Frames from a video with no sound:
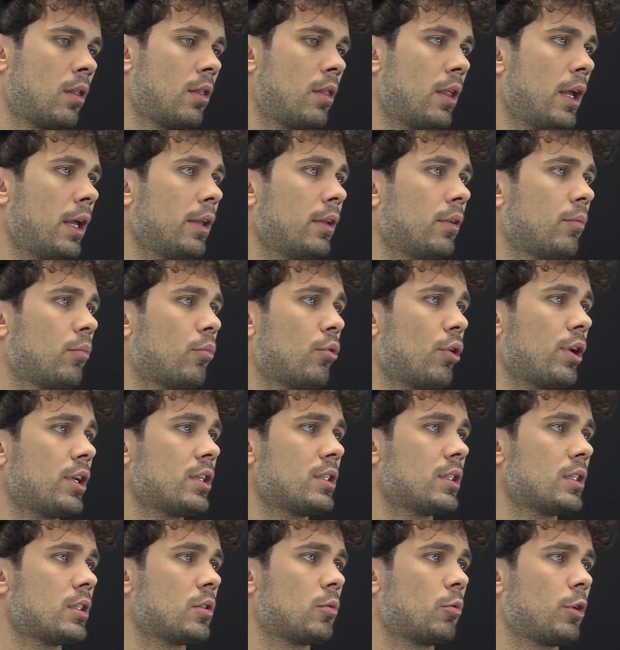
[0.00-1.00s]
Then in
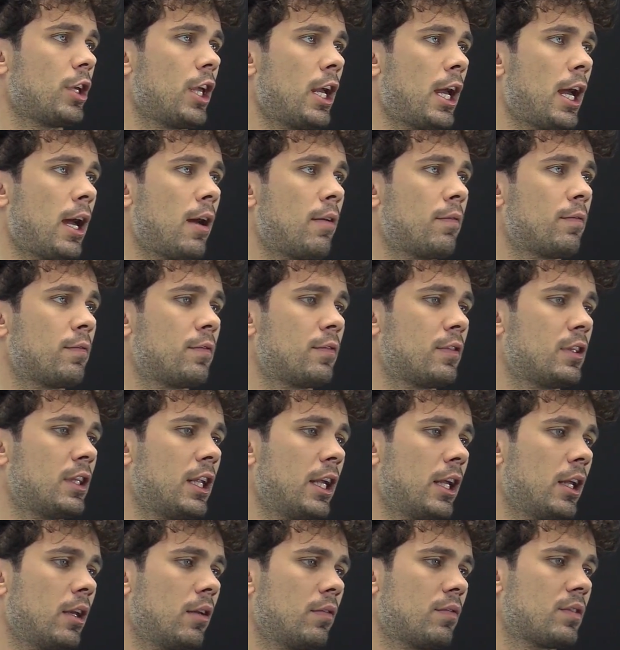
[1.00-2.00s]
braces we have
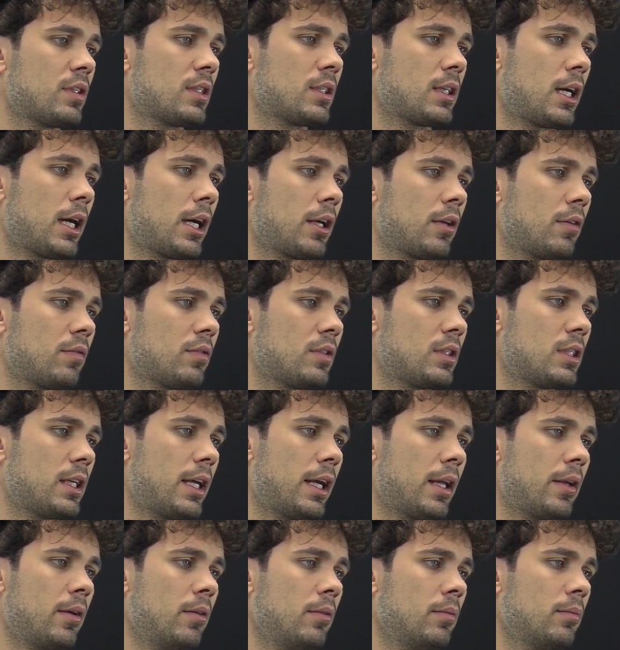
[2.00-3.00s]
negative sine of
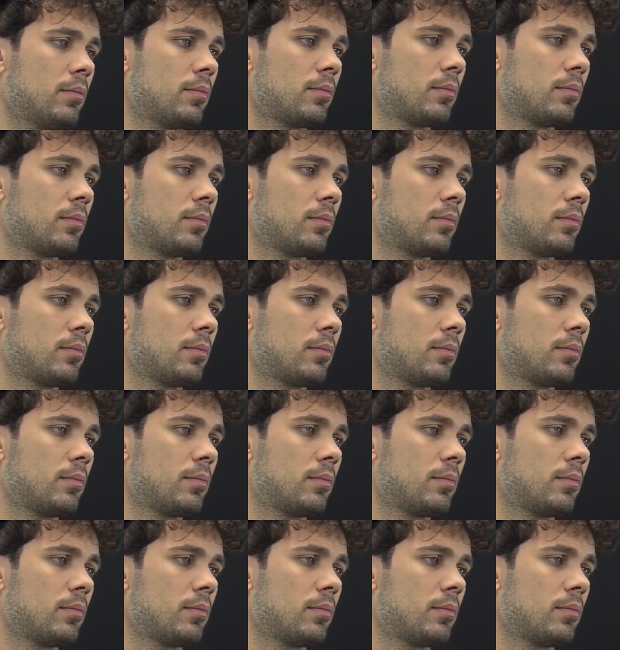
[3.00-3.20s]
theta